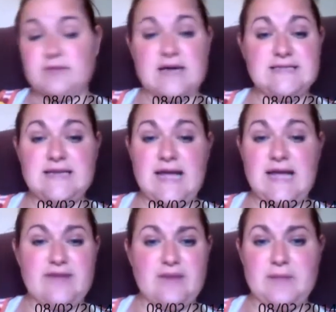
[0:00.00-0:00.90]
I didn't
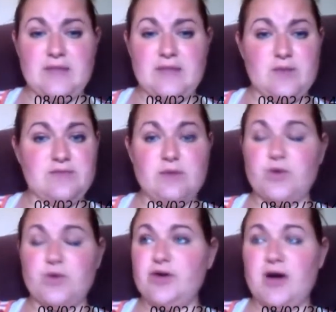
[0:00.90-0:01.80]
have, I mean, they
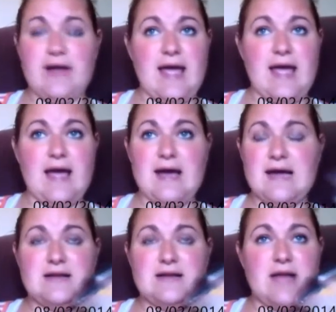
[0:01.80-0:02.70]
were not
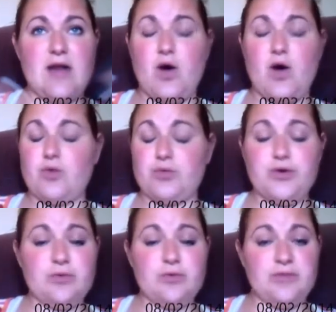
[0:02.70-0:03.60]
at all
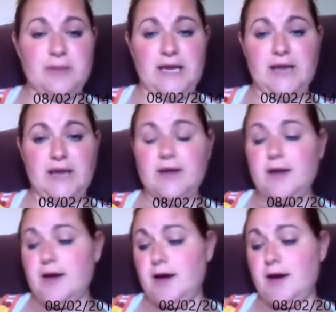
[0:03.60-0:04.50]
rude with me.
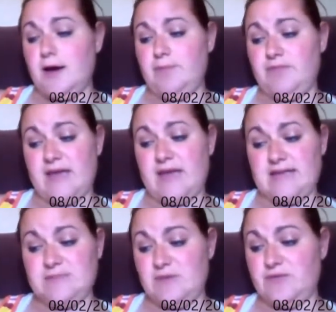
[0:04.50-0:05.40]
Um, they
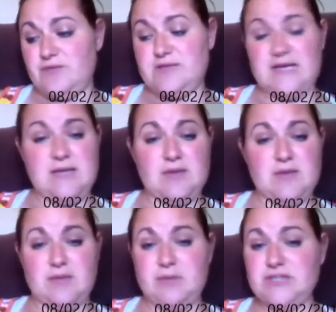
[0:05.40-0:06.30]
asked me to
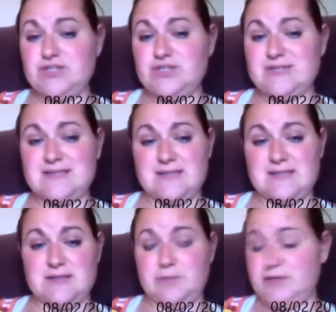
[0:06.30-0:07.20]
email them pictures. I
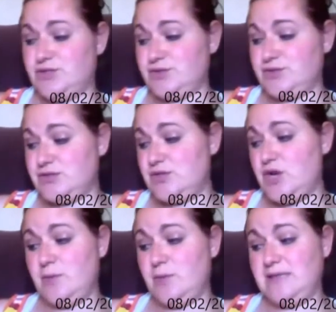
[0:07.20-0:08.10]
sent them pictures.
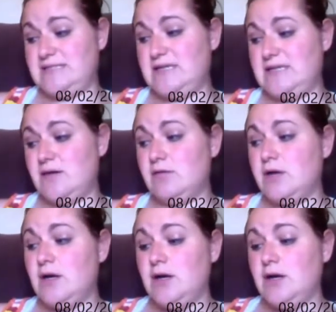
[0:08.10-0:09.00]
No big deal.